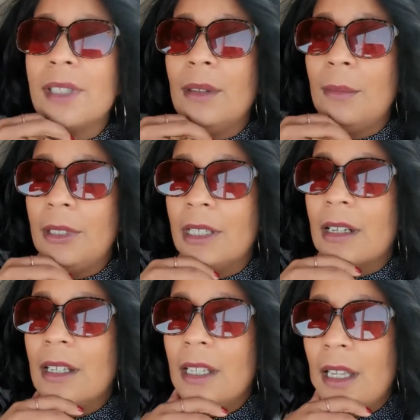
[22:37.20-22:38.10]
in the book.
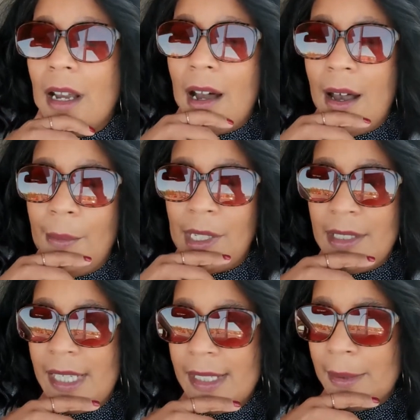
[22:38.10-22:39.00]
It
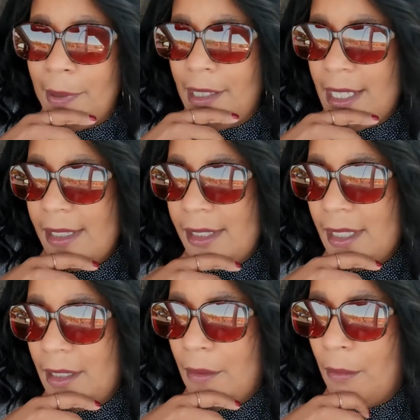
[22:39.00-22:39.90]
takes place
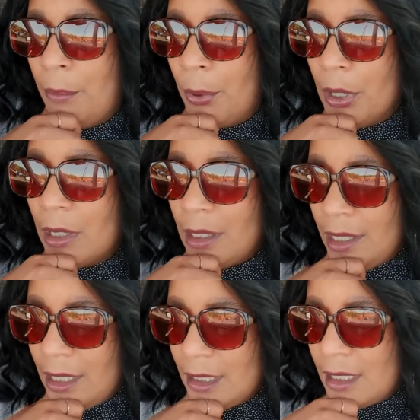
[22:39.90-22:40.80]
in
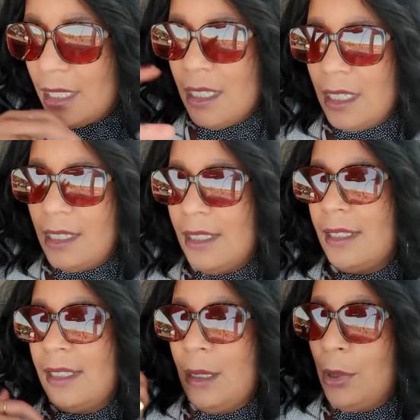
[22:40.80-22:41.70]
Brooklyn. It is a
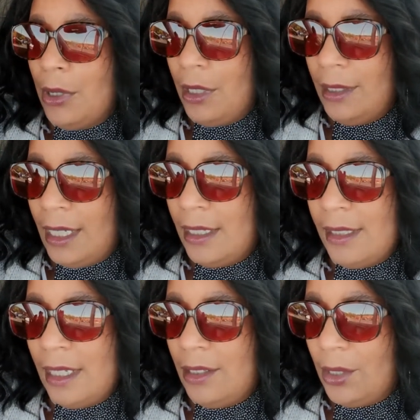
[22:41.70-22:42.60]
neighborhood that is
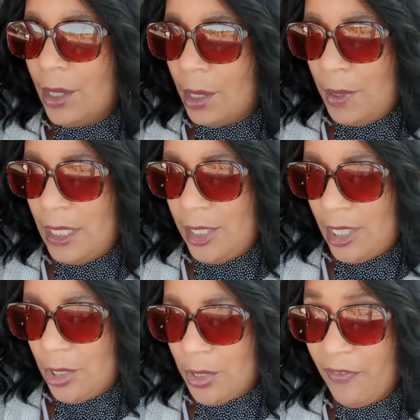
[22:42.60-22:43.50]
undergoing
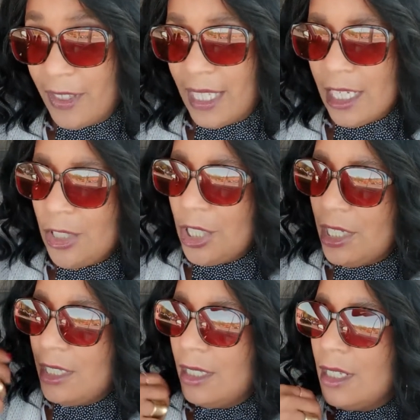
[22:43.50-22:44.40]

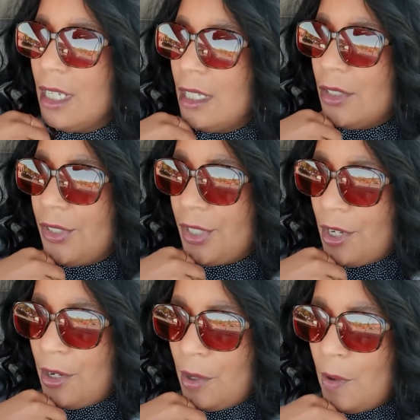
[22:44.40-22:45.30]
gentrification.
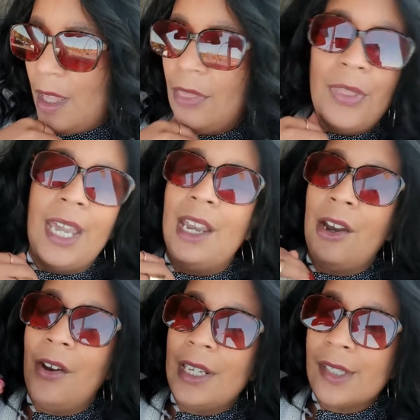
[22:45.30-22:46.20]
So
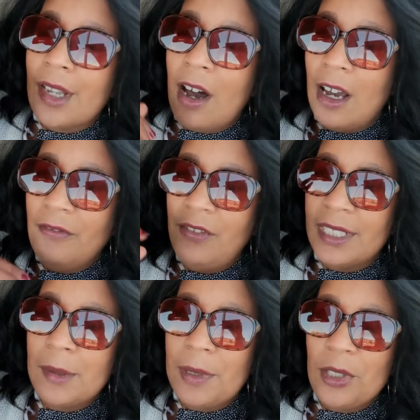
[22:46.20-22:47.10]
there is
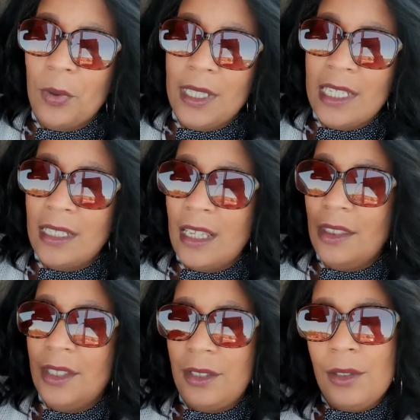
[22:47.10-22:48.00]
conflict between
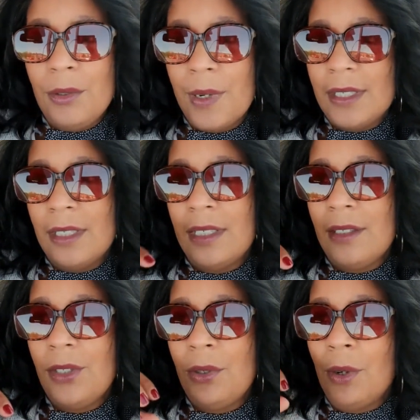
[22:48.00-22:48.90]
the new
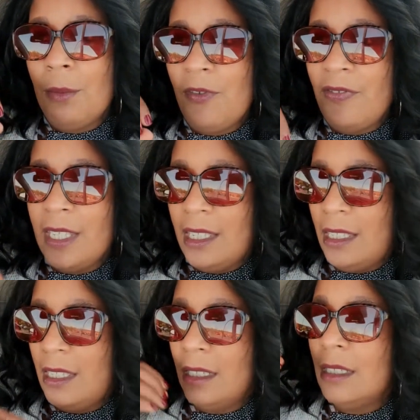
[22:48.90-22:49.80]
residents who are moving
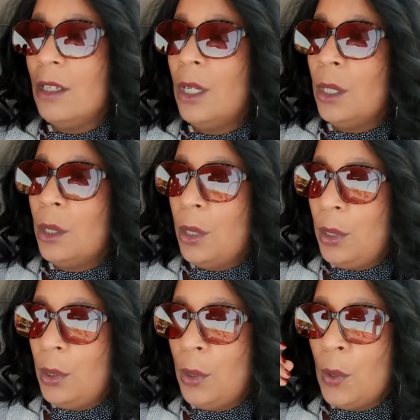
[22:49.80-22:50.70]
in,
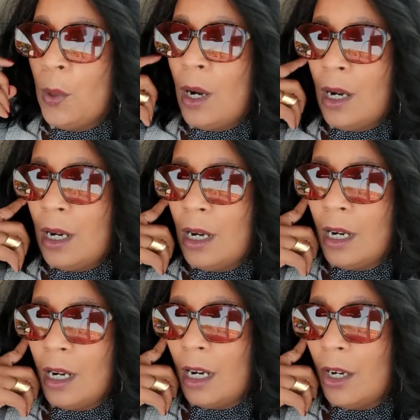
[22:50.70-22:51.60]
who
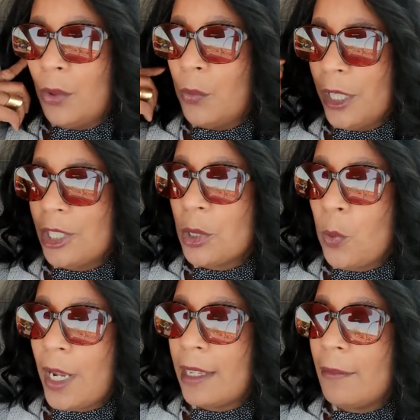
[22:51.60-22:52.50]
are rich
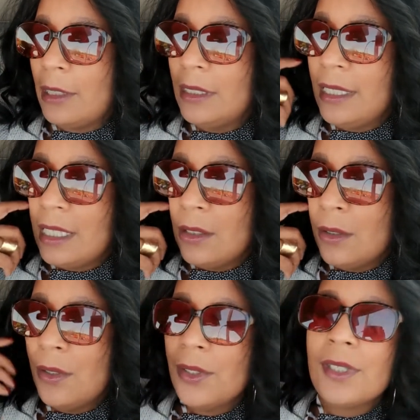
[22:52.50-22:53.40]
white
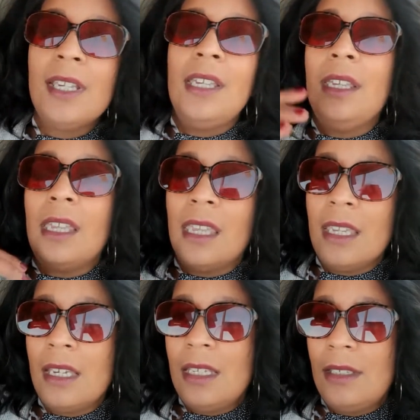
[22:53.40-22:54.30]
millennials,
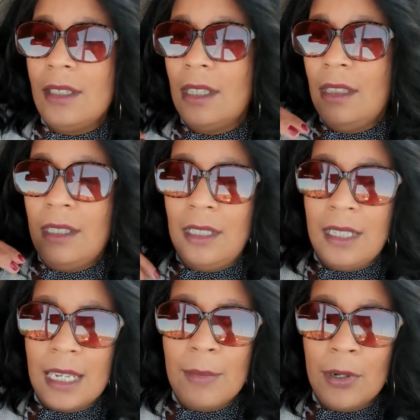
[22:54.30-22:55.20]
and the
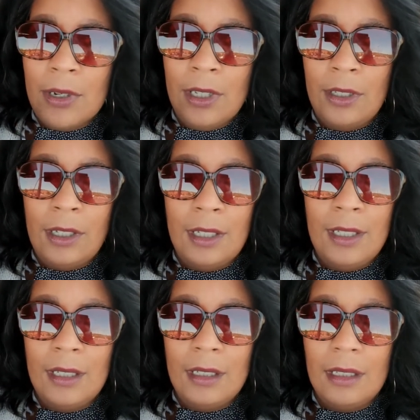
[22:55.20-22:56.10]
neighborhood
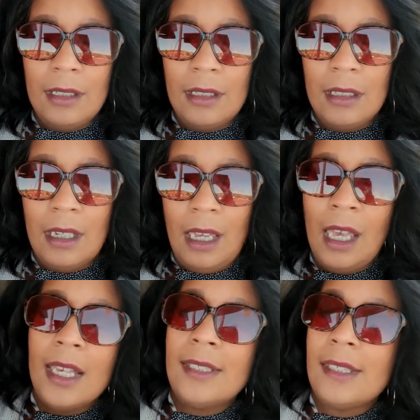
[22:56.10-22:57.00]

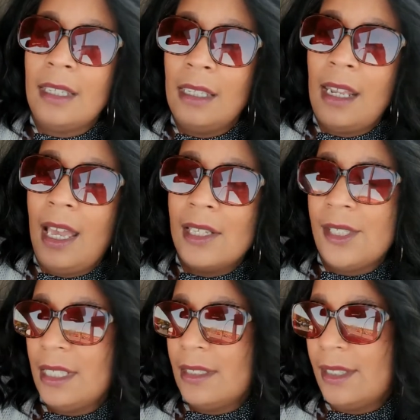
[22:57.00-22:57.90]
as it has
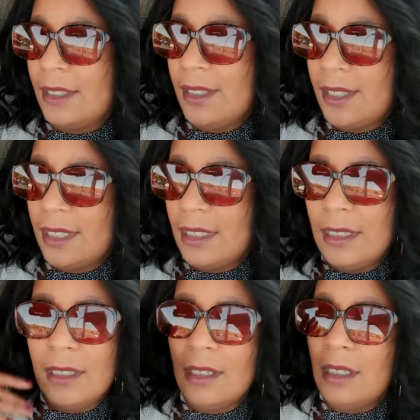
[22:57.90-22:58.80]

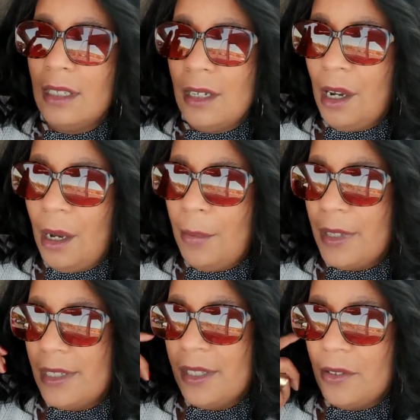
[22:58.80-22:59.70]
existed up
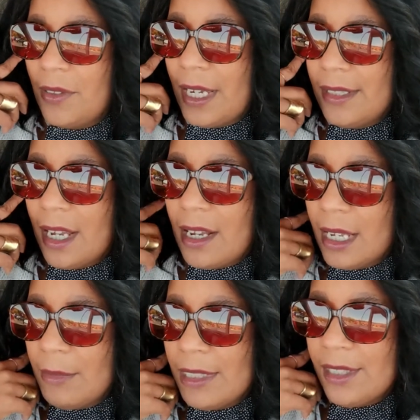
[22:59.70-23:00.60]
until that
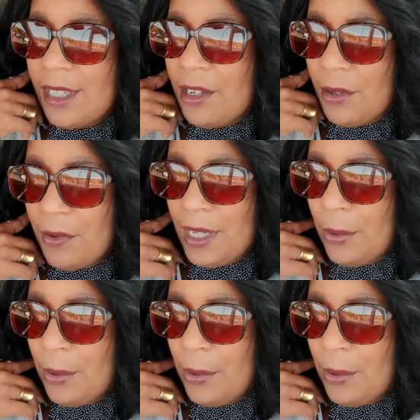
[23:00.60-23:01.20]
time. And so there